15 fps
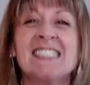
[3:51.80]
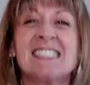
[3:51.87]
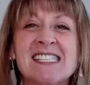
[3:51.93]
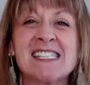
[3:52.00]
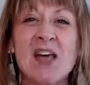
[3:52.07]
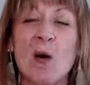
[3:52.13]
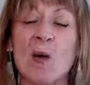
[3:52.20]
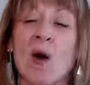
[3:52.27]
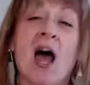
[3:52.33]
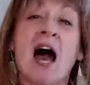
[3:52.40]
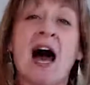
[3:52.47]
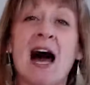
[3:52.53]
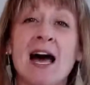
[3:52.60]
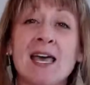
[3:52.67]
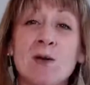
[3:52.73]
So
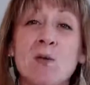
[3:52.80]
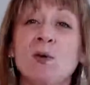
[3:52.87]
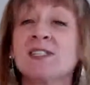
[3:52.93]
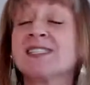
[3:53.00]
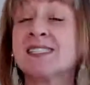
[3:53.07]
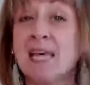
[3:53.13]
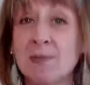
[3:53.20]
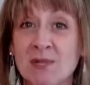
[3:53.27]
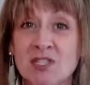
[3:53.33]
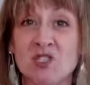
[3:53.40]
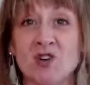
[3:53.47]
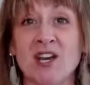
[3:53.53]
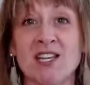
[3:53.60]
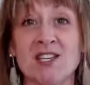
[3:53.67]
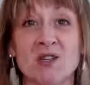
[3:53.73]
I will
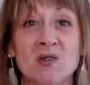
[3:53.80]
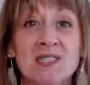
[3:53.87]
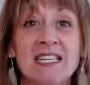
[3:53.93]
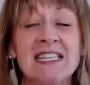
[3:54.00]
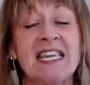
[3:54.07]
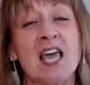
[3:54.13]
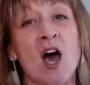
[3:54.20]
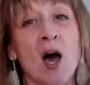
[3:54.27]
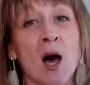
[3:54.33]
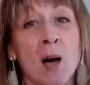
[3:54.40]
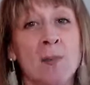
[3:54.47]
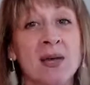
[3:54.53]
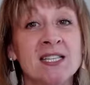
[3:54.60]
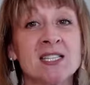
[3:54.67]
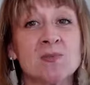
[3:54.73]
demonstrate using the hub
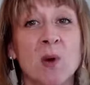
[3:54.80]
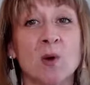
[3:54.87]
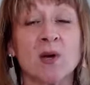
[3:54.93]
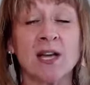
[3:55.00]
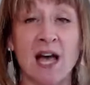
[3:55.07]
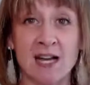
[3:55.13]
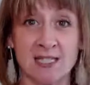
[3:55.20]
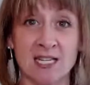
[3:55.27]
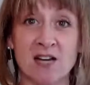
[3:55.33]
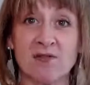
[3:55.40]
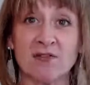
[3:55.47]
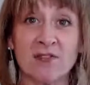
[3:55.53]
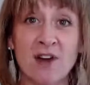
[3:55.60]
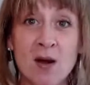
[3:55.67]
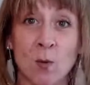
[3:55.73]
and spoke content
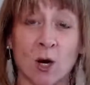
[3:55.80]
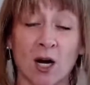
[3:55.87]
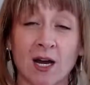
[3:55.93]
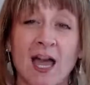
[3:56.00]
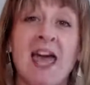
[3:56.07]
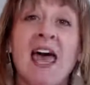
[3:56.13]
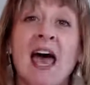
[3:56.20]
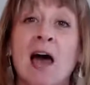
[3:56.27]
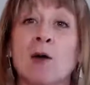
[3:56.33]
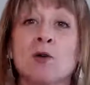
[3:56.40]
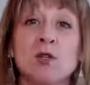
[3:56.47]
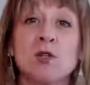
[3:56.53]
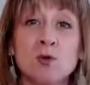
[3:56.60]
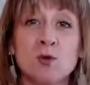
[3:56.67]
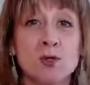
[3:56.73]
framework how
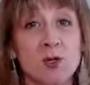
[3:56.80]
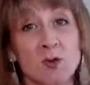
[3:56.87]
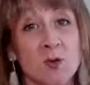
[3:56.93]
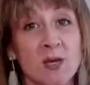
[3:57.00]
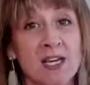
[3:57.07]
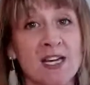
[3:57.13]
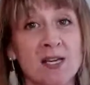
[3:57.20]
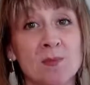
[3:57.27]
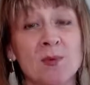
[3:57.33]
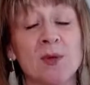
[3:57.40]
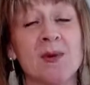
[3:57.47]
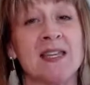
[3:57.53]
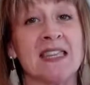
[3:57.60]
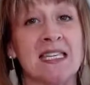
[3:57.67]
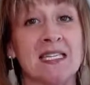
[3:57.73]
you too can
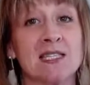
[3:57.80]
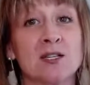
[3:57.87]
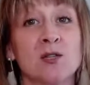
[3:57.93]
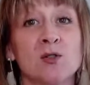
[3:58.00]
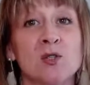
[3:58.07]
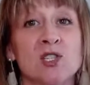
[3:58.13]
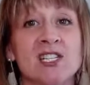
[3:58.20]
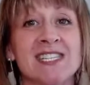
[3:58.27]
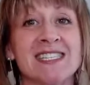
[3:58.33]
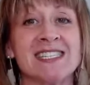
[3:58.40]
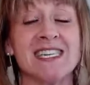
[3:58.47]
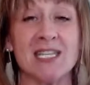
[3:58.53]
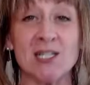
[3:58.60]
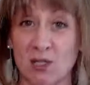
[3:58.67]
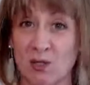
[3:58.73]
implement these solutions
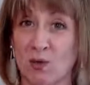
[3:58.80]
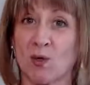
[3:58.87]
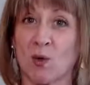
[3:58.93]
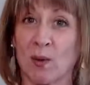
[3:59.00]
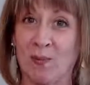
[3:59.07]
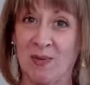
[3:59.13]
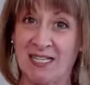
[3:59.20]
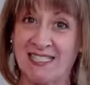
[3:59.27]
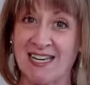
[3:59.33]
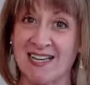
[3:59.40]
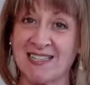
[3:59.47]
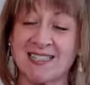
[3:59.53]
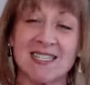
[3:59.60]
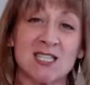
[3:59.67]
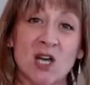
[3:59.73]
into your business.
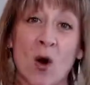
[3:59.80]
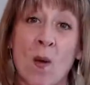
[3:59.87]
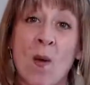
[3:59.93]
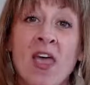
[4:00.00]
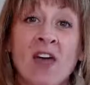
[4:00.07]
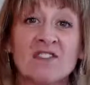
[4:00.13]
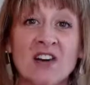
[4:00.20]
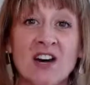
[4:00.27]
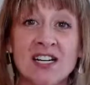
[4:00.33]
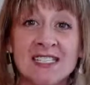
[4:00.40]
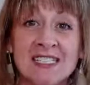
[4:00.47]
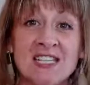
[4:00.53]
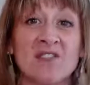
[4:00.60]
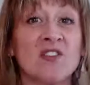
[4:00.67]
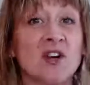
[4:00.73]
So first,
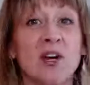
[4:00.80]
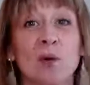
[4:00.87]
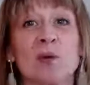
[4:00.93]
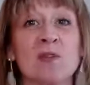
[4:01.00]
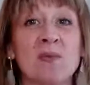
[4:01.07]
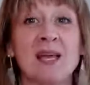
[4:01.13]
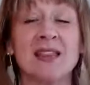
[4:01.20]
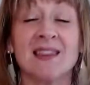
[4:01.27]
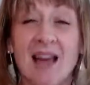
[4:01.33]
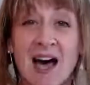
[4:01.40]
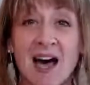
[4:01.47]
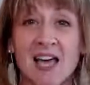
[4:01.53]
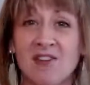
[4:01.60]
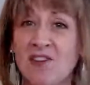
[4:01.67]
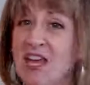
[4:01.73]
if you're here with me
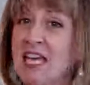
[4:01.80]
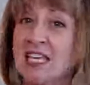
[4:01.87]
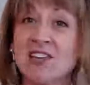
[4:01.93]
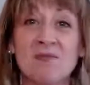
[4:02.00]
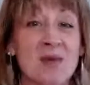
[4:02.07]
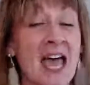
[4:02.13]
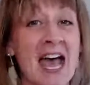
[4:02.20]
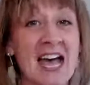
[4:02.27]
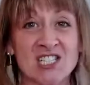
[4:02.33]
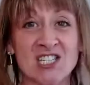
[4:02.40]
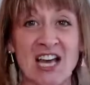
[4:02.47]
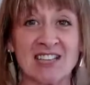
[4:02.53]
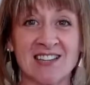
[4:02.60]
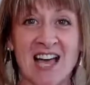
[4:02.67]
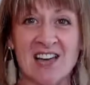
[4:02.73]
live, give me a
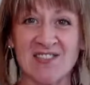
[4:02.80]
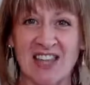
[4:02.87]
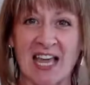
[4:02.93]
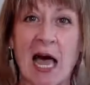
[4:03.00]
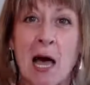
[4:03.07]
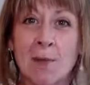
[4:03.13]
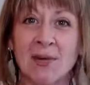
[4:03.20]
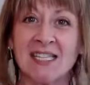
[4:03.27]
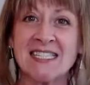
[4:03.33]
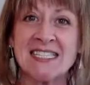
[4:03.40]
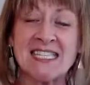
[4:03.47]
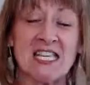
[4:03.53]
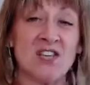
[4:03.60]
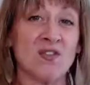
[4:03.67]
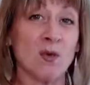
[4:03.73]
hashtag live in the comments.
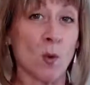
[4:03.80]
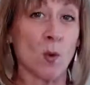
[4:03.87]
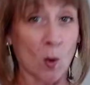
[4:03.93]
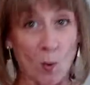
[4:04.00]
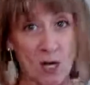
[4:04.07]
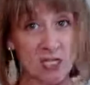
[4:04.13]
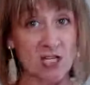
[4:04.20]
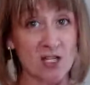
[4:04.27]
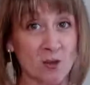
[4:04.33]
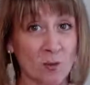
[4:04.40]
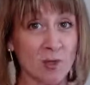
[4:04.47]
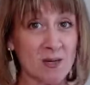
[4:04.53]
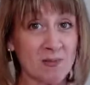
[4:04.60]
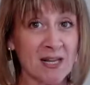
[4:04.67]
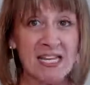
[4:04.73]
If you are watching the
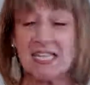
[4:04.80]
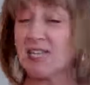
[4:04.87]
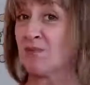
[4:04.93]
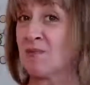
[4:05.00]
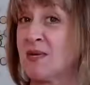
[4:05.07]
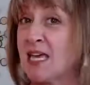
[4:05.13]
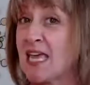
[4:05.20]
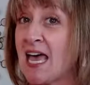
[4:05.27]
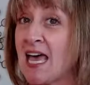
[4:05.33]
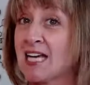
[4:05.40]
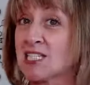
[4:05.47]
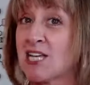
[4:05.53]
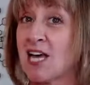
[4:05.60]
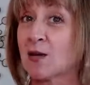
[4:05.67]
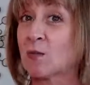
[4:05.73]
replay, give me a
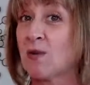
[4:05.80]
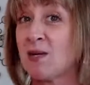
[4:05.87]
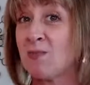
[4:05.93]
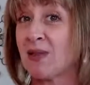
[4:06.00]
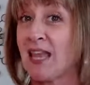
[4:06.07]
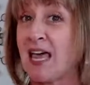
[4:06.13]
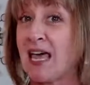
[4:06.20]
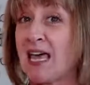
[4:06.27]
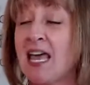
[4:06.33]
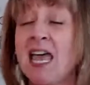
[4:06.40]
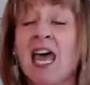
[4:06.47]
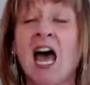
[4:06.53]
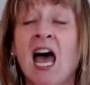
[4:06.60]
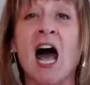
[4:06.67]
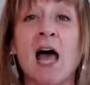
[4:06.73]
hashtag replay.
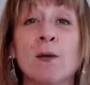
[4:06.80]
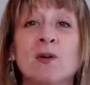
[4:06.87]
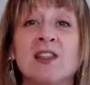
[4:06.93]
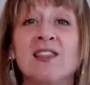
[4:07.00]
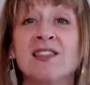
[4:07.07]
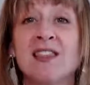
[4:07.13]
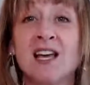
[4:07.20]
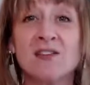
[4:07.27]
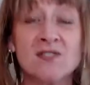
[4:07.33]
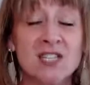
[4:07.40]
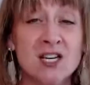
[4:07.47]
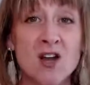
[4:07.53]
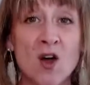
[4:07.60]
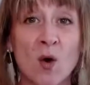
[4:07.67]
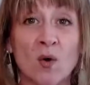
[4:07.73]
I would love to
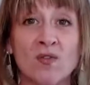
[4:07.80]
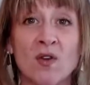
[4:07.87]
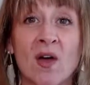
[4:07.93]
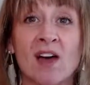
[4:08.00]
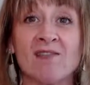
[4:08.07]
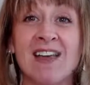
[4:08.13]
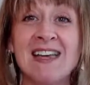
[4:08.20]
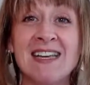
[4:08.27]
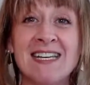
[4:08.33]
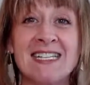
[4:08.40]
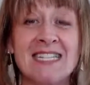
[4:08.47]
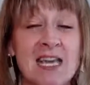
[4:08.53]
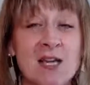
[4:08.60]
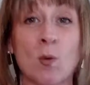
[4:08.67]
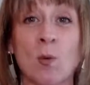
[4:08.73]
know if you have any
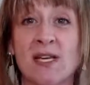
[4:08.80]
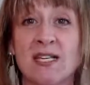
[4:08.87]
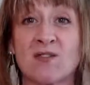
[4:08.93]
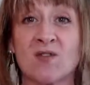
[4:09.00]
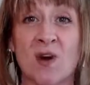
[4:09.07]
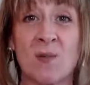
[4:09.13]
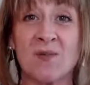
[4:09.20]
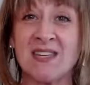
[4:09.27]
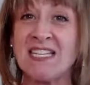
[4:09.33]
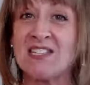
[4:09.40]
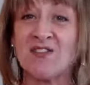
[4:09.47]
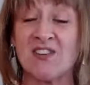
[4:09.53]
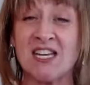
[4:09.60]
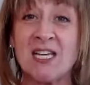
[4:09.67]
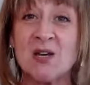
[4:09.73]
takeaways from these
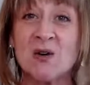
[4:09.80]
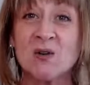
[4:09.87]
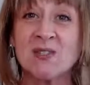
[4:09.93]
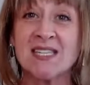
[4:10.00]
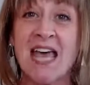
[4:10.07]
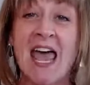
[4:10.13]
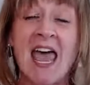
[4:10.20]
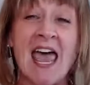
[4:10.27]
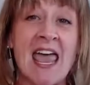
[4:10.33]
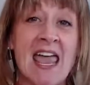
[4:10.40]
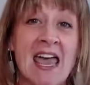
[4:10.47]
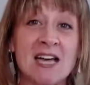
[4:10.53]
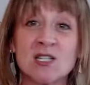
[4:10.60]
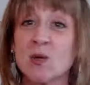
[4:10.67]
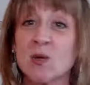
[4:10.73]
videos
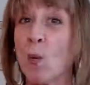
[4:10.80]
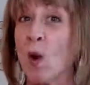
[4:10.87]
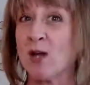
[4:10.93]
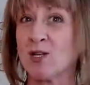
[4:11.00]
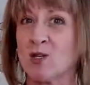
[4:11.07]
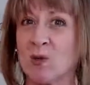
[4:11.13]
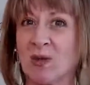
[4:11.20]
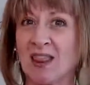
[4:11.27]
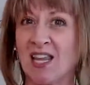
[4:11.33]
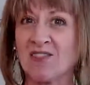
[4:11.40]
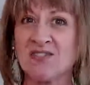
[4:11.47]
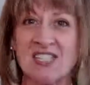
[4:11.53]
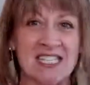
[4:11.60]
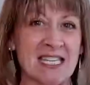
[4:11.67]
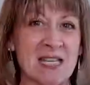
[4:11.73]
and what you would love
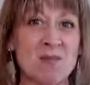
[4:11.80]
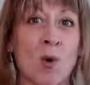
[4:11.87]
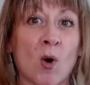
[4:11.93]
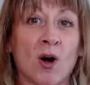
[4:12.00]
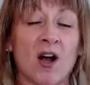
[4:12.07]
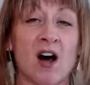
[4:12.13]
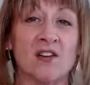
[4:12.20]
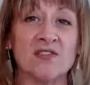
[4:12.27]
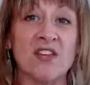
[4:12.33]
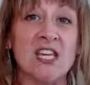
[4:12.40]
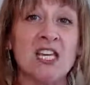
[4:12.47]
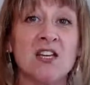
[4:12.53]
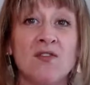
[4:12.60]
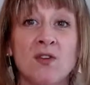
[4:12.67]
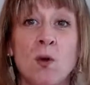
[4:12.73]
to see more of.
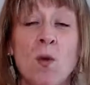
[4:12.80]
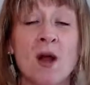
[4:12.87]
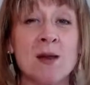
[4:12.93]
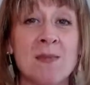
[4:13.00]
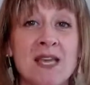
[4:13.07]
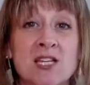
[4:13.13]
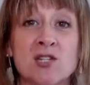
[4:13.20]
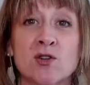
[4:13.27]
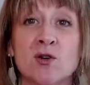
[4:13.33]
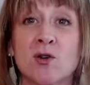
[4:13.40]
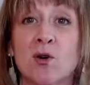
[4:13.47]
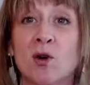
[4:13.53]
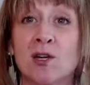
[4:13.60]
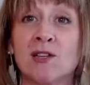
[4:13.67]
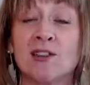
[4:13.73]
If you want to make sure you're
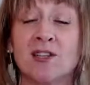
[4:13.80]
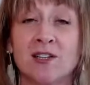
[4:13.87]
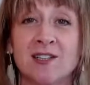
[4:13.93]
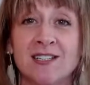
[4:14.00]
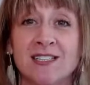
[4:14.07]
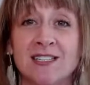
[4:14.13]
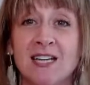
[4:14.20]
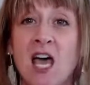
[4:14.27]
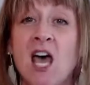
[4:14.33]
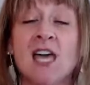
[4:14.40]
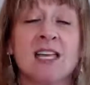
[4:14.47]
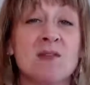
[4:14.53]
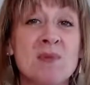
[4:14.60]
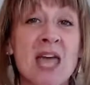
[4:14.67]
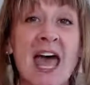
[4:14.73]
alerted,
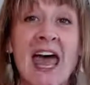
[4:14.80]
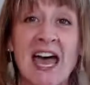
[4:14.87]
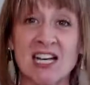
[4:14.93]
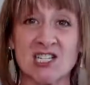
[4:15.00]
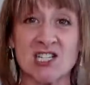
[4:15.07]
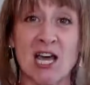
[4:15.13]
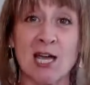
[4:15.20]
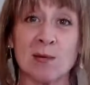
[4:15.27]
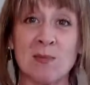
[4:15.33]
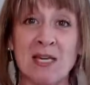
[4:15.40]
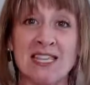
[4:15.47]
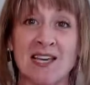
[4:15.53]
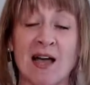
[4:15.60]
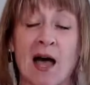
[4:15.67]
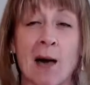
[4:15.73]
give me a hashtag me in
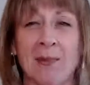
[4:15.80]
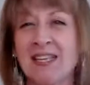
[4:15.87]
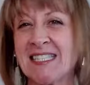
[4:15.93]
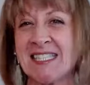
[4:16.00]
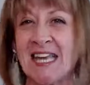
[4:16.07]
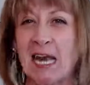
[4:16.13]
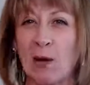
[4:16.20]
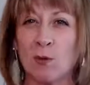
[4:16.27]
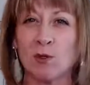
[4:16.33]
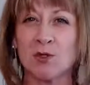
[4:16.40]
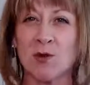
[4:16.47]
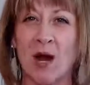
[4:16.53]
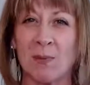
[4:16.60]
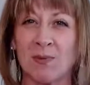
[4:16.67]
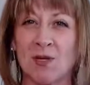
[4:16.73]
the comments and I will
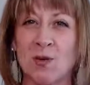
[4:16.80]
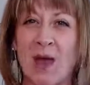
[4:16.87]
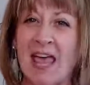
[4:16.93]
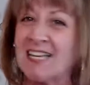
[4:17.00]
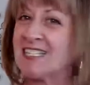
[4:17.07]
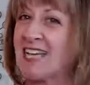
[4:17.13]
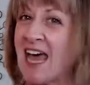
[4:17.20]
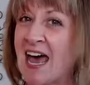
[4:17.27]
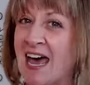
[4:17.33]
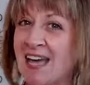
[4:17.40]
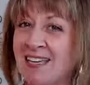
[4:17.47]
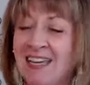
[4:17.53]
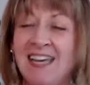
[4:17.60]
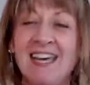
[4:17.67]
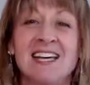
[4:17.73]
drop you a tag
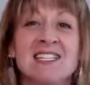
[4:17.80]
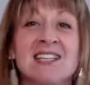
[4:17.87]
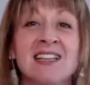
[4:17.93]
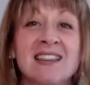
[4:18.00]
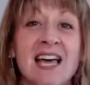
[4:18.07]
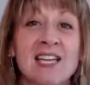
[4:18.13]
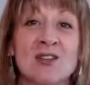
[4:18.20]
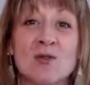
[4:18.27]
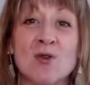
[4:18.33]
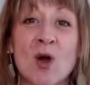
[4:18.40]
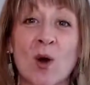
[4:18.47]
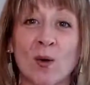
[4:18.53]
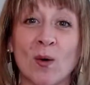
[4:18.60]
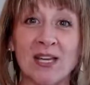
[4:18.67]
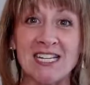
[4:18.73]
to let you
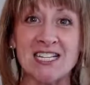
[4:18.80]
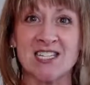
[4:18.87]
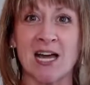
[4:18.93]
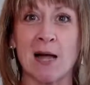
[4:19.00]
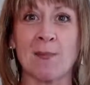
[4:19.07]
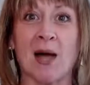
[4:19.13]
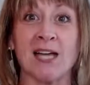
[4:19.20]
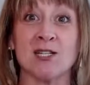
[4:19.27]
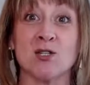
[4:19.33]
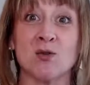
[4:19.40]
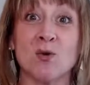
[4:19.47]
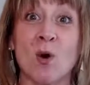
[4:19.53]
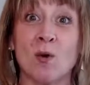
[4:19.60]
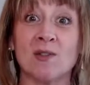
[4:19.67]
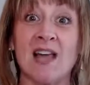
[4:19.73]
know each time I do
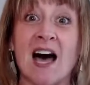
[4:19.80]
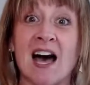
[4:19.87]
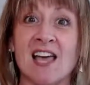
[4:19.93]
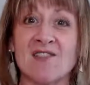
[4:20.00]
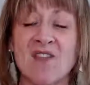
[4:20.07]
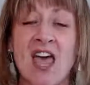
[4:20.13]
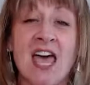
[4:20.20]
go live.